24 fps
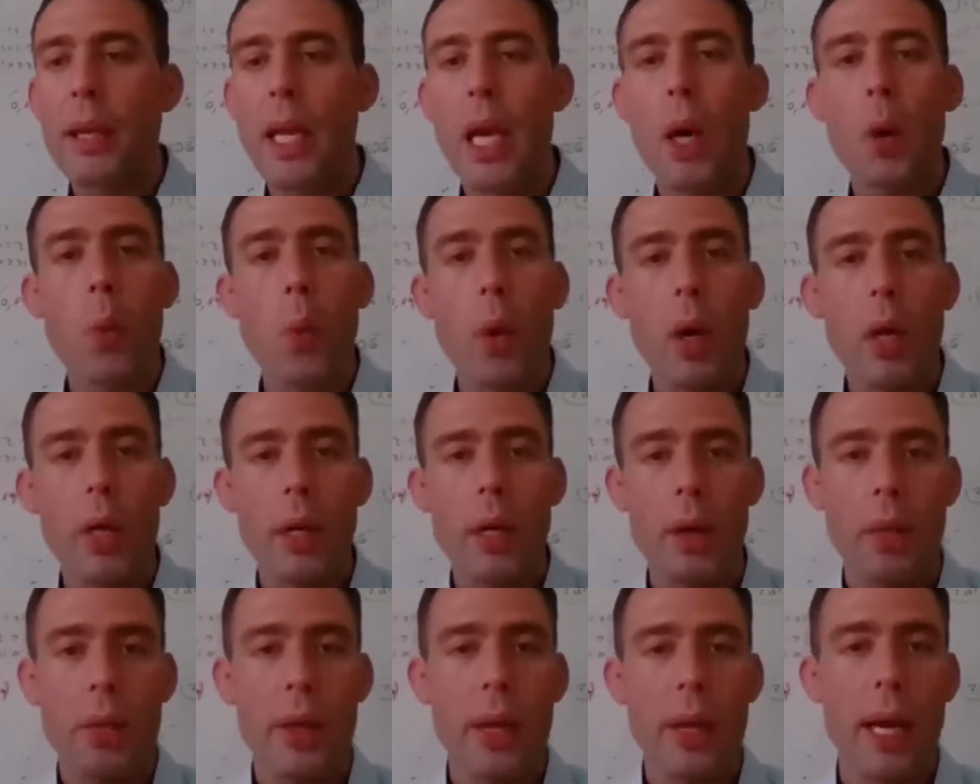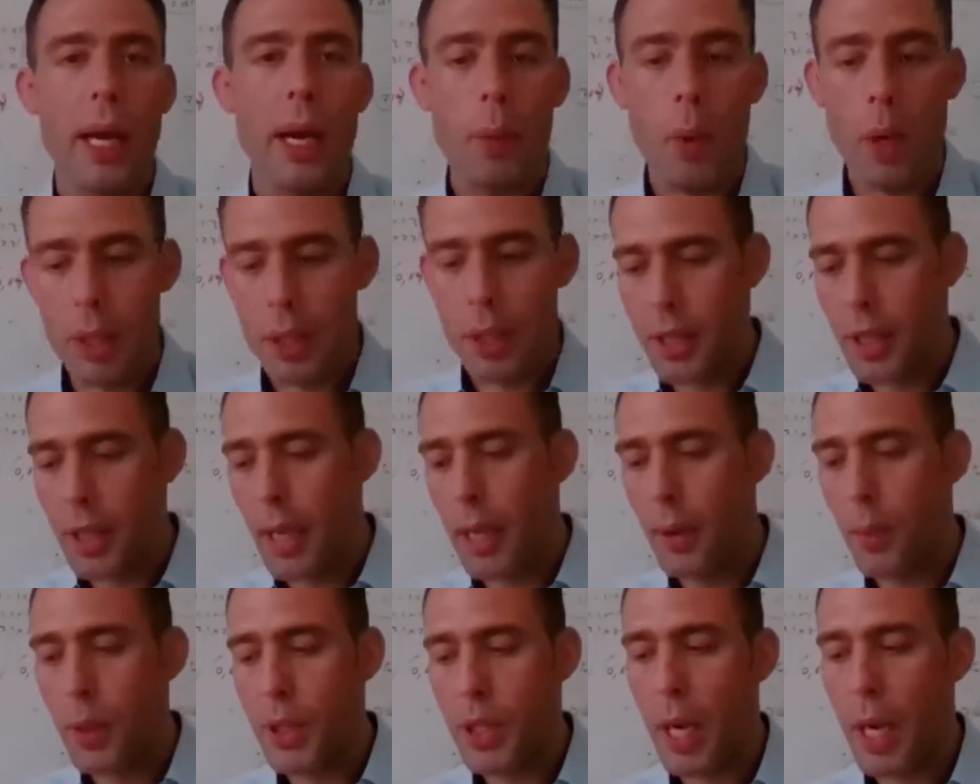Now, one other thing I want to
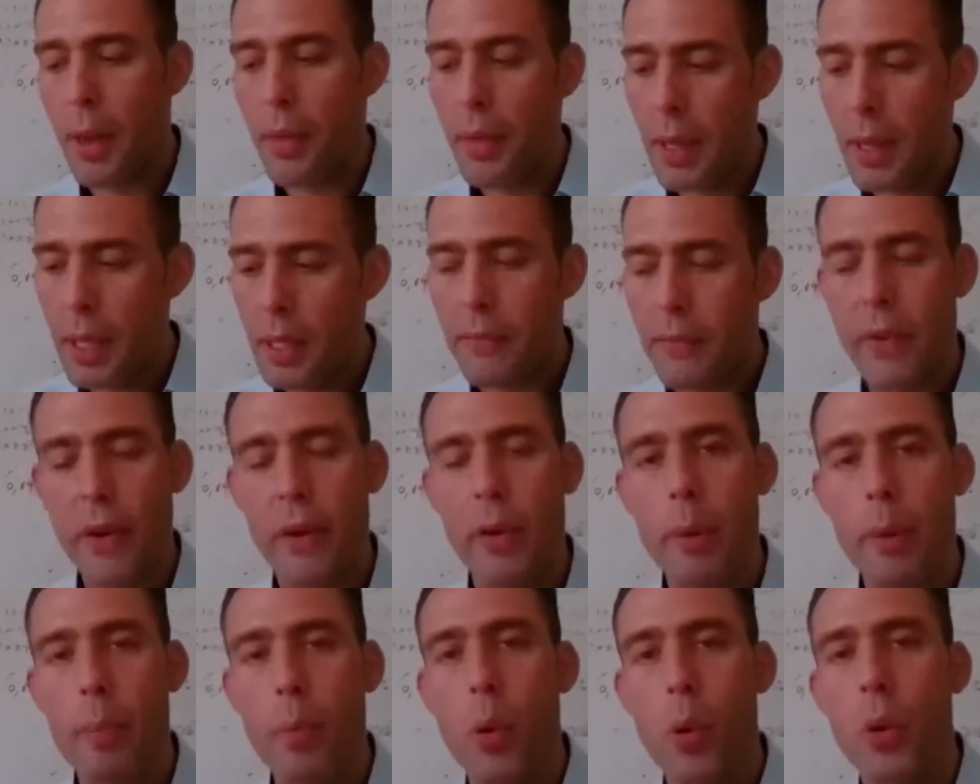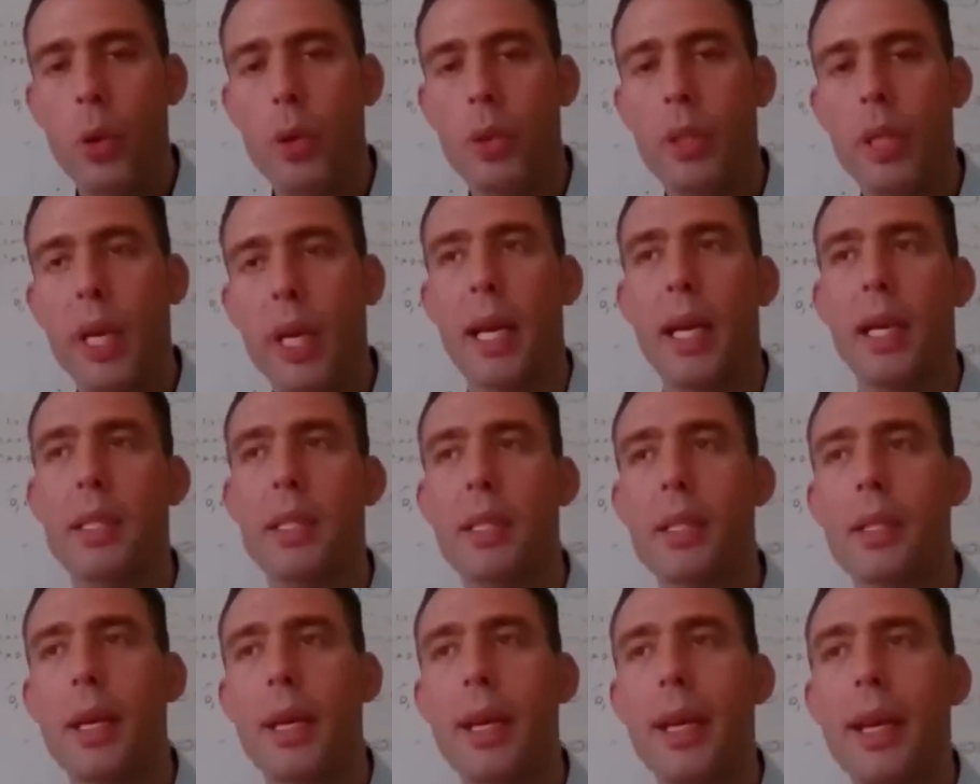say, which I think is very important,
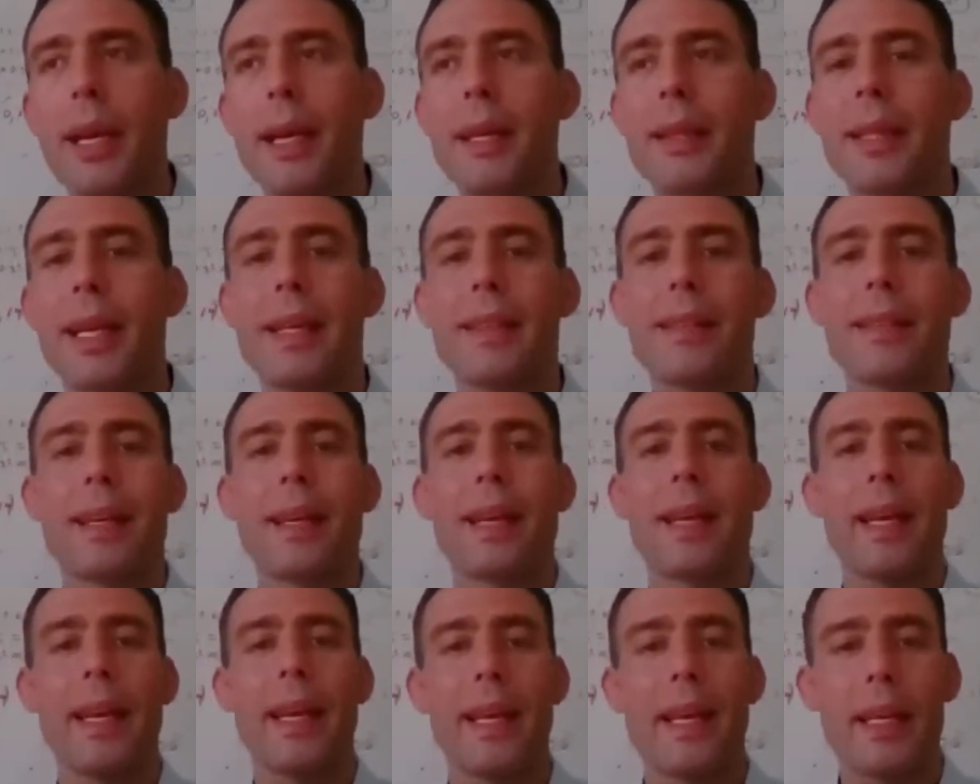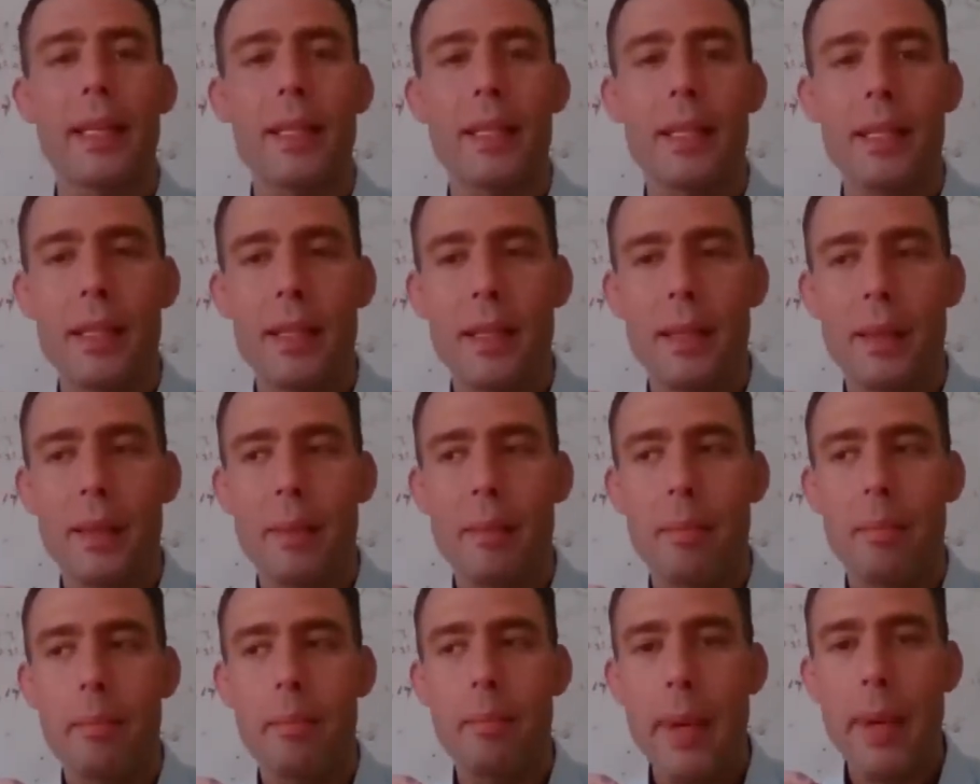is that it is
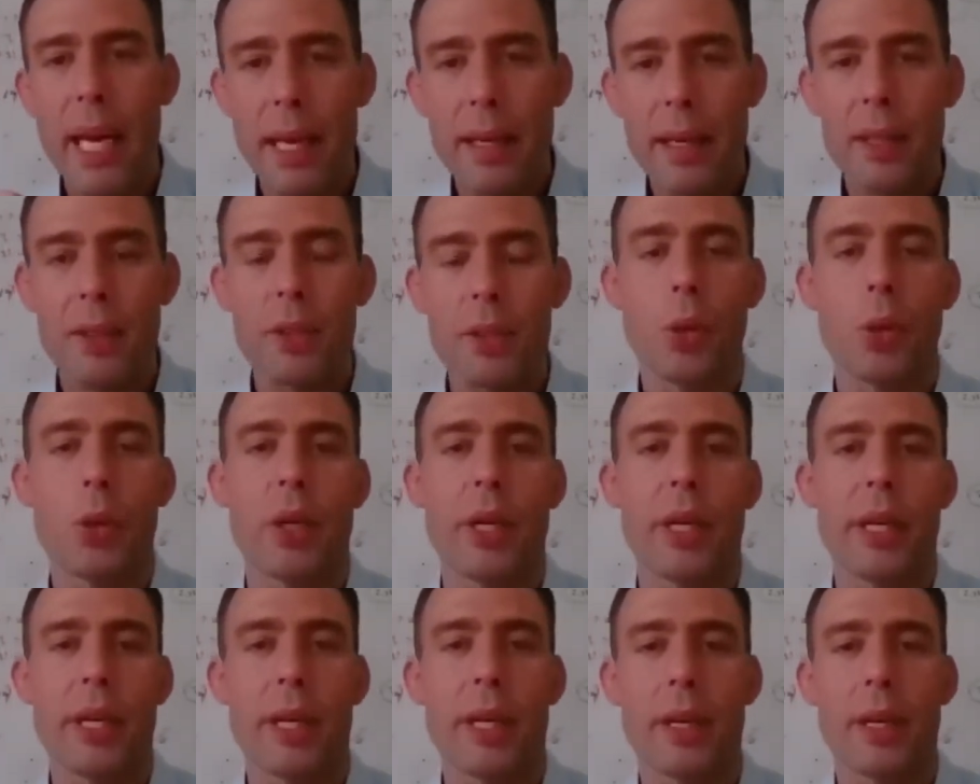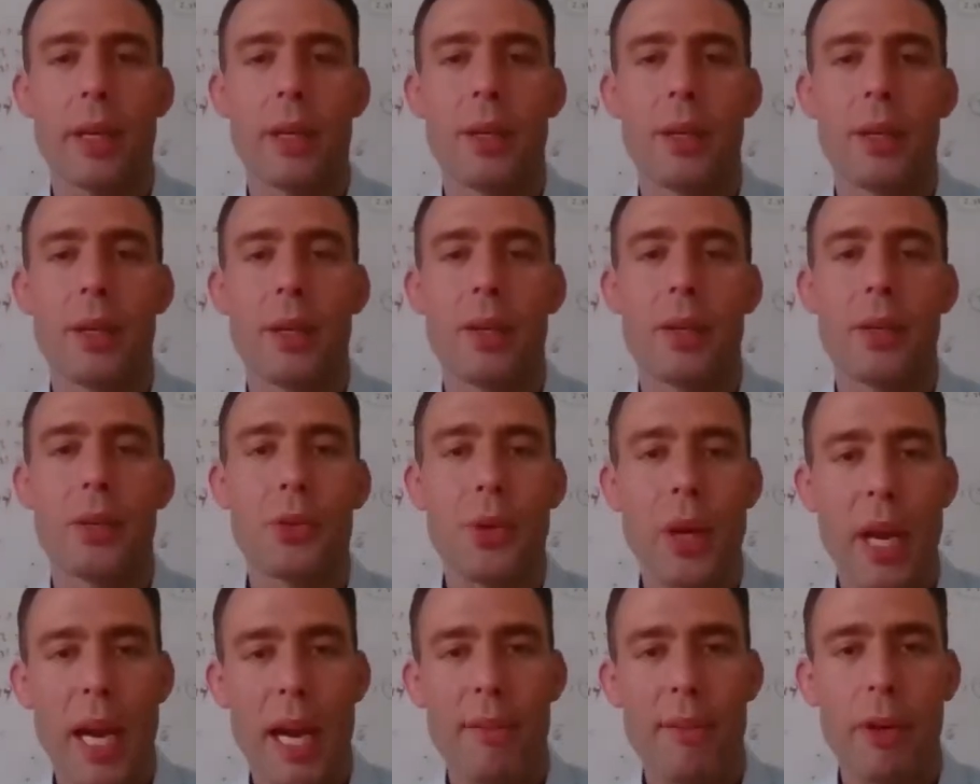mandatory
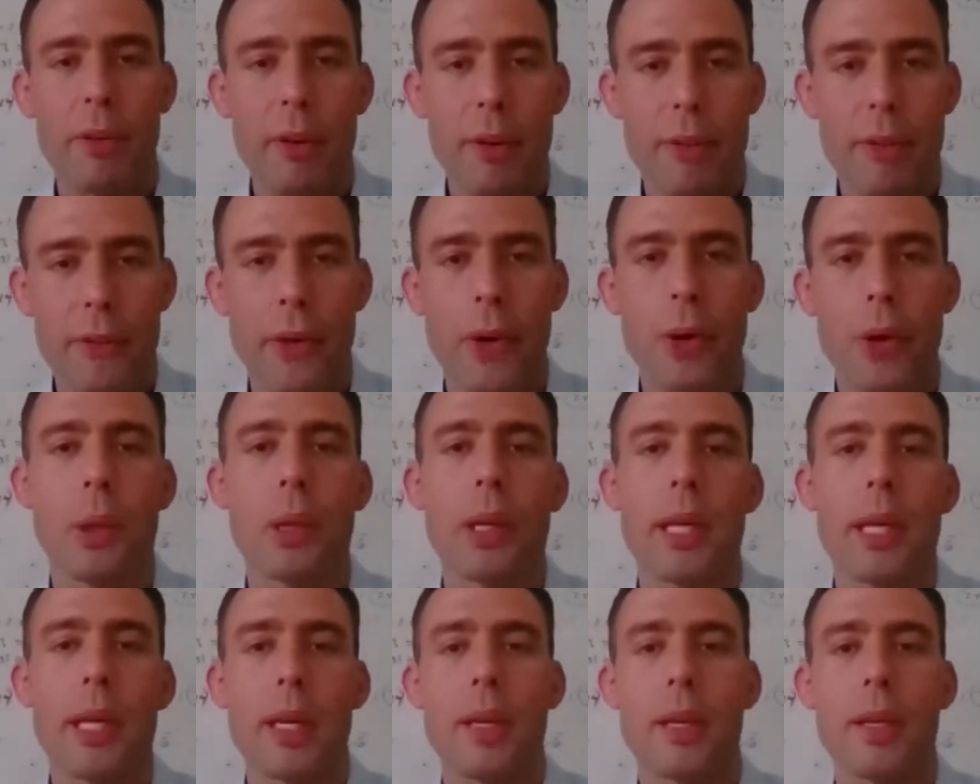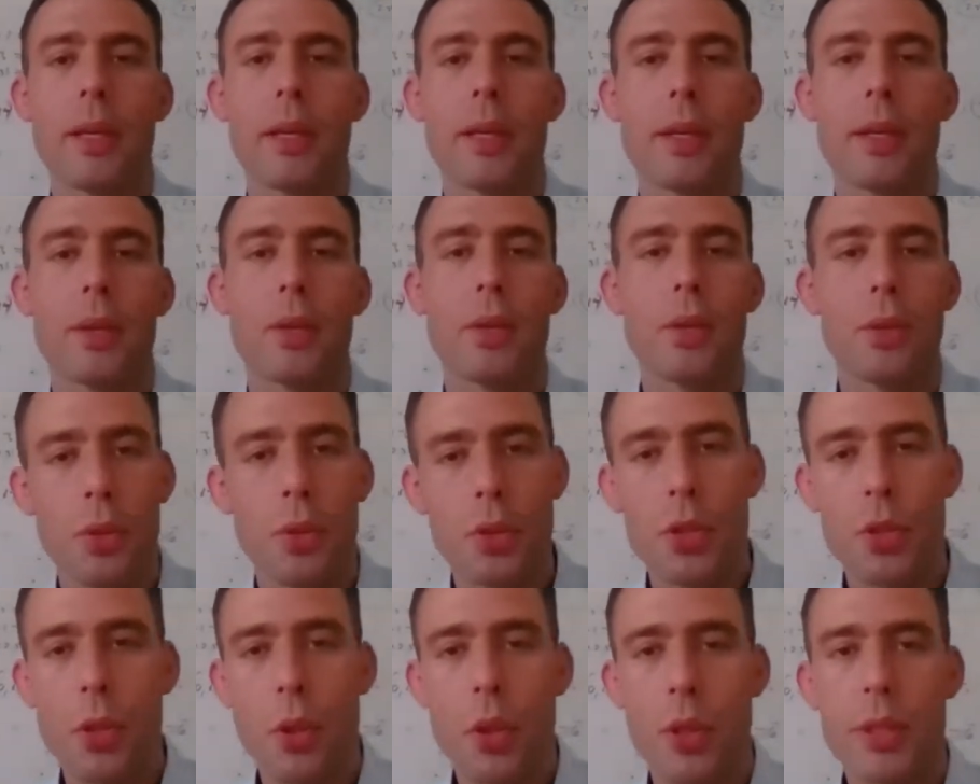to have a referral link
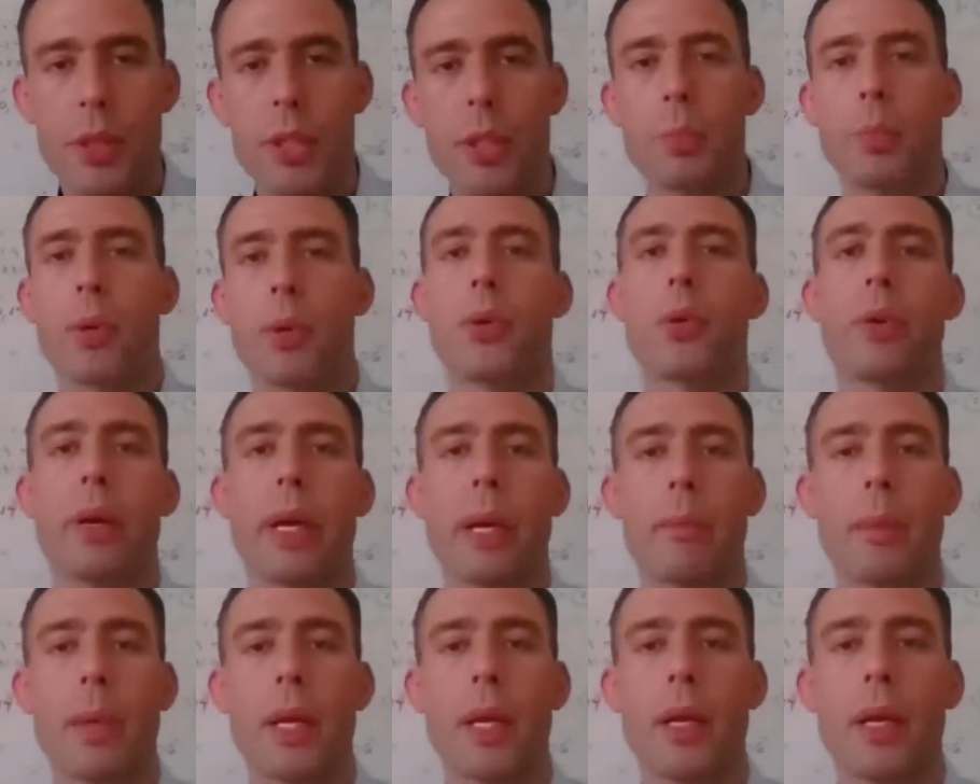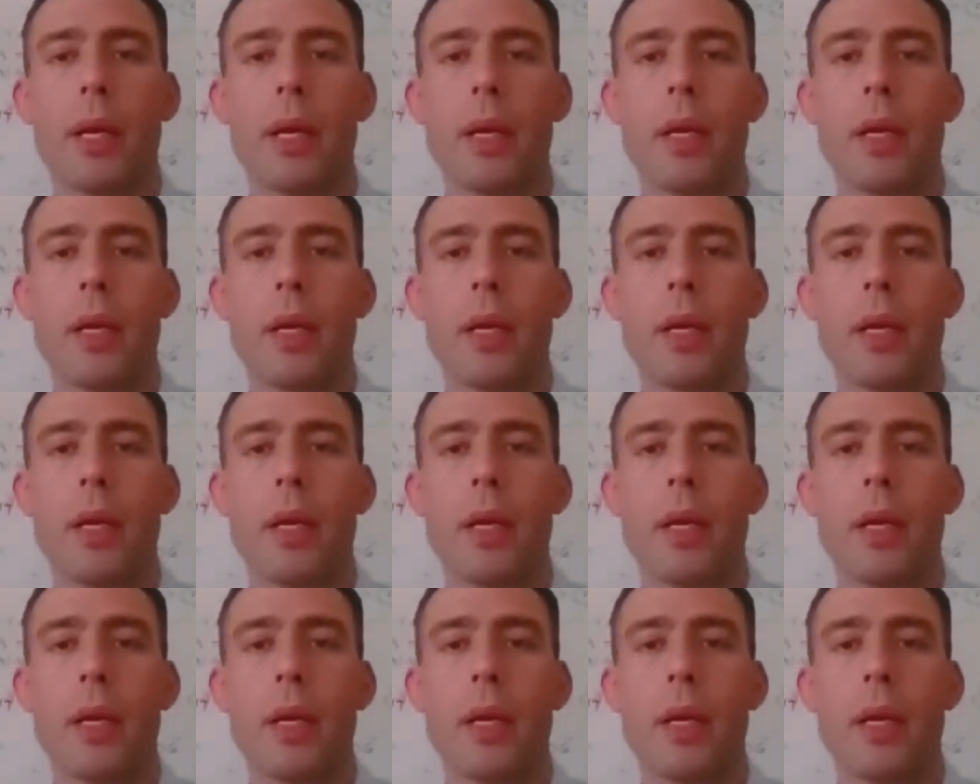to join this program.